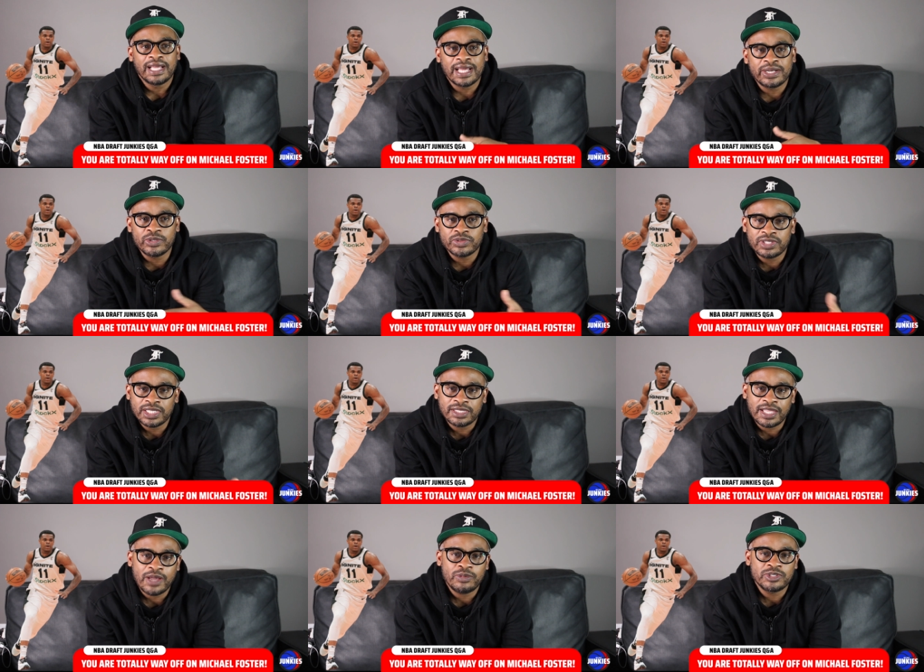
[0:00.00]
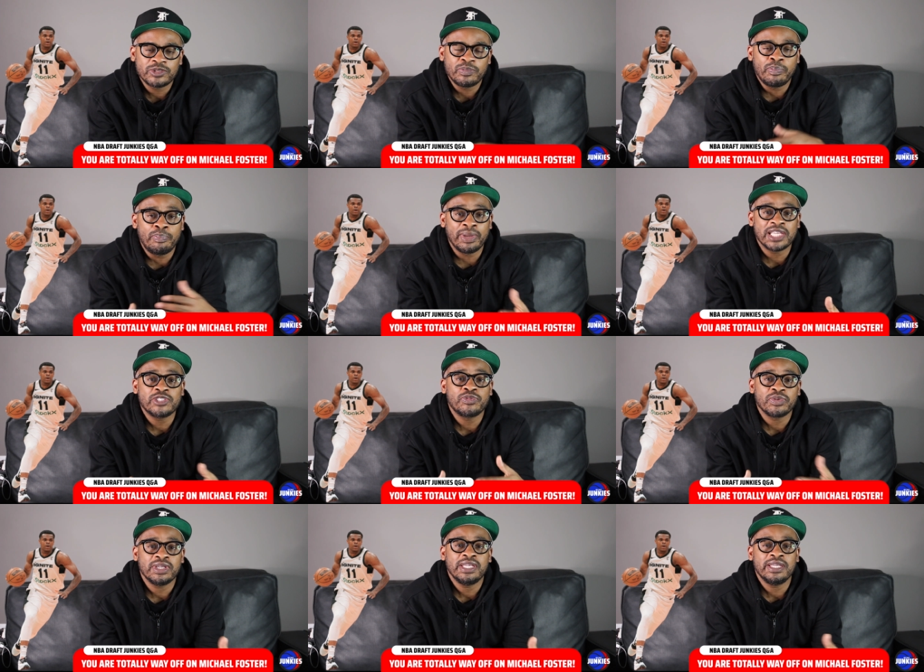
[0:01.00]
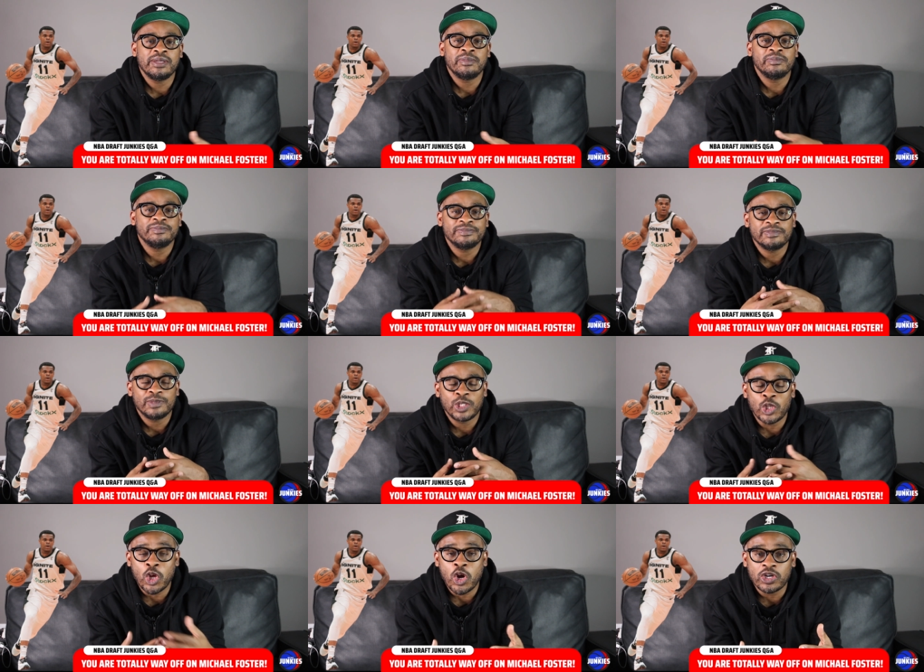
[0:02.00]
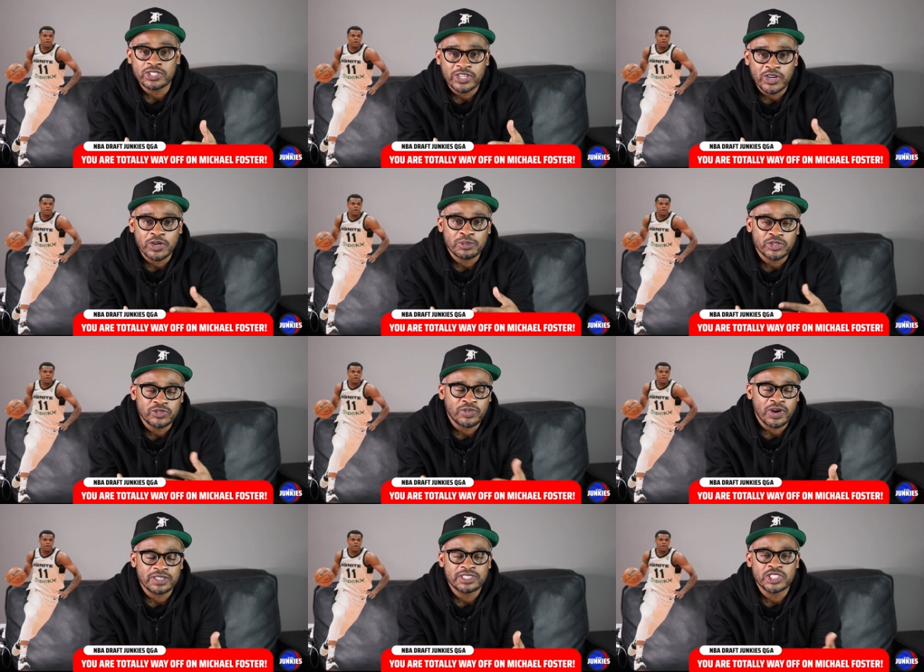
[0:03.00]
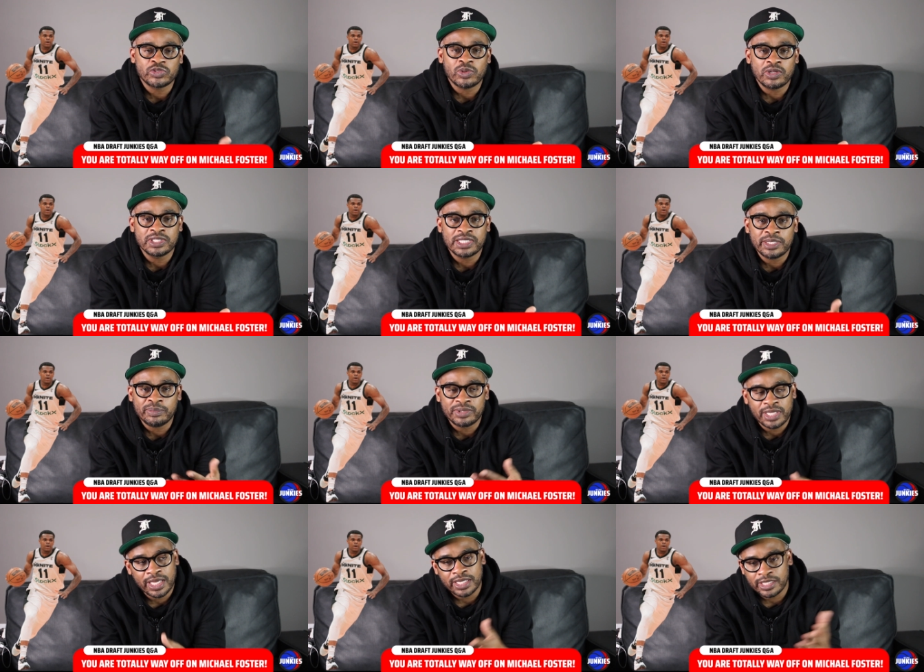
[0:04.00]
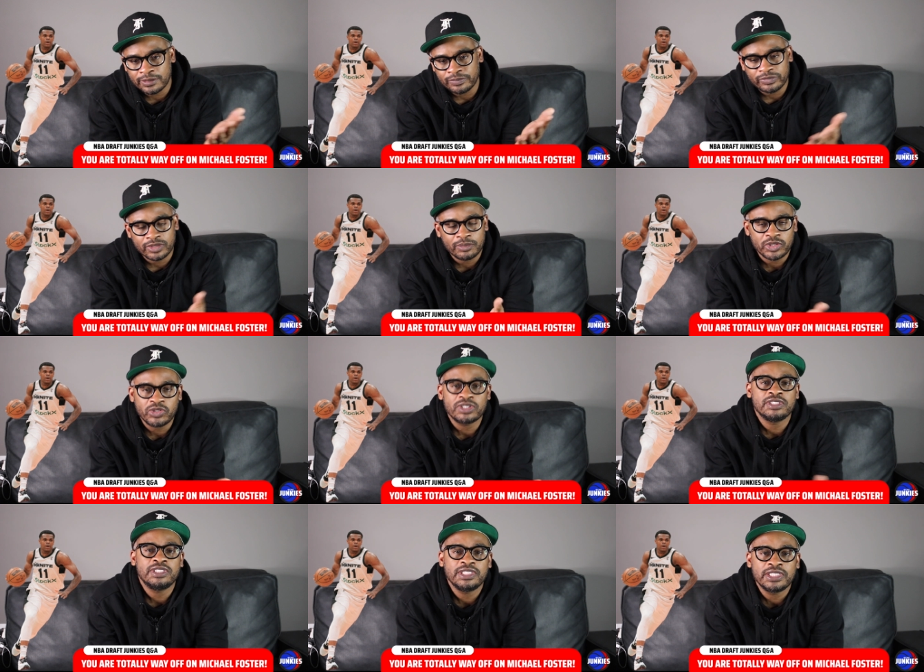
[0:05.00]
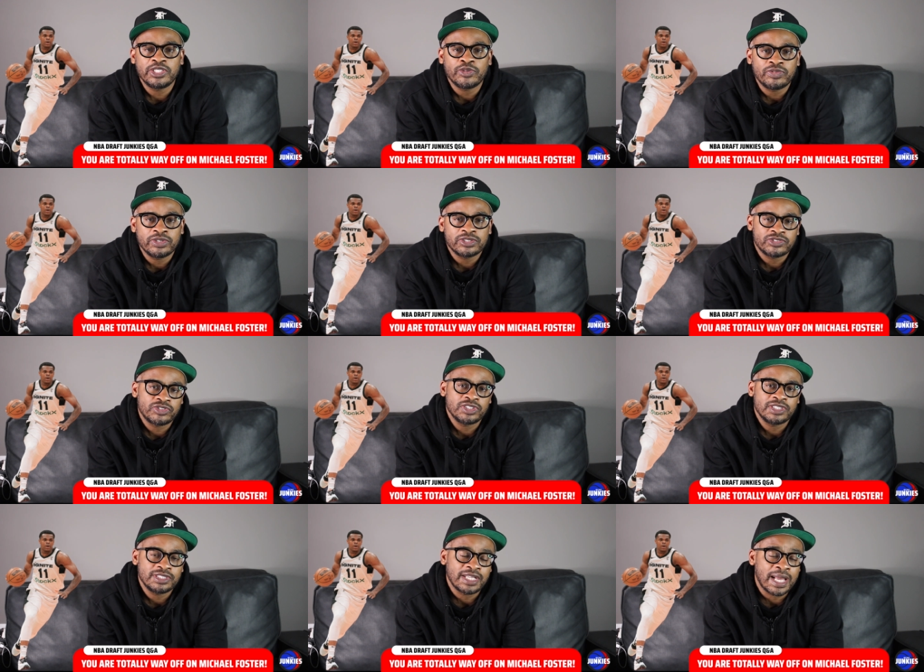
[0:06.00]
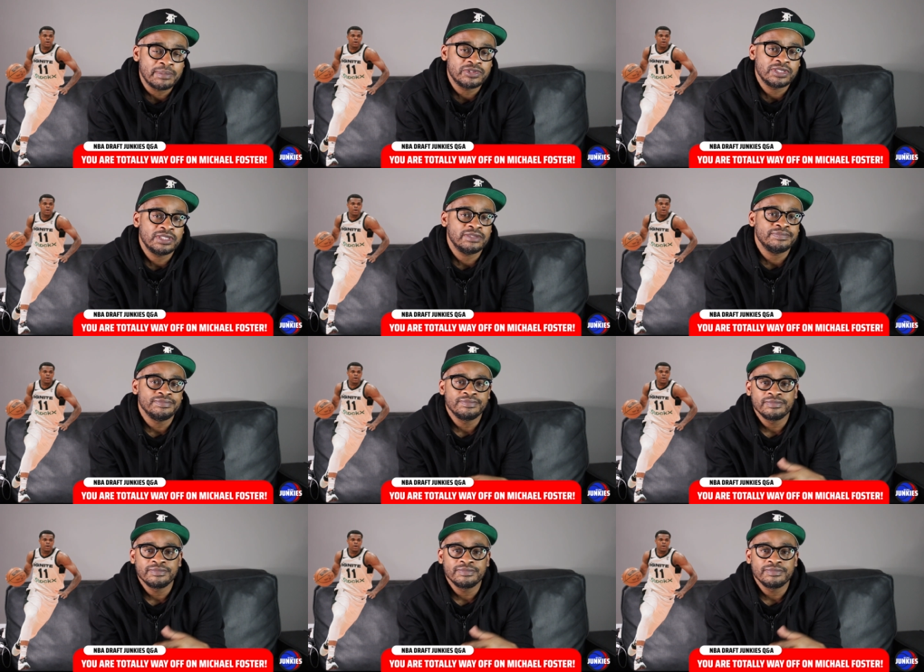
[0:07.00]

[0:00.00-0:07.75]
I don't think that was best for him long-term as far as his role in the N B A. And I mean, you can see the difference. Tristan Thompson,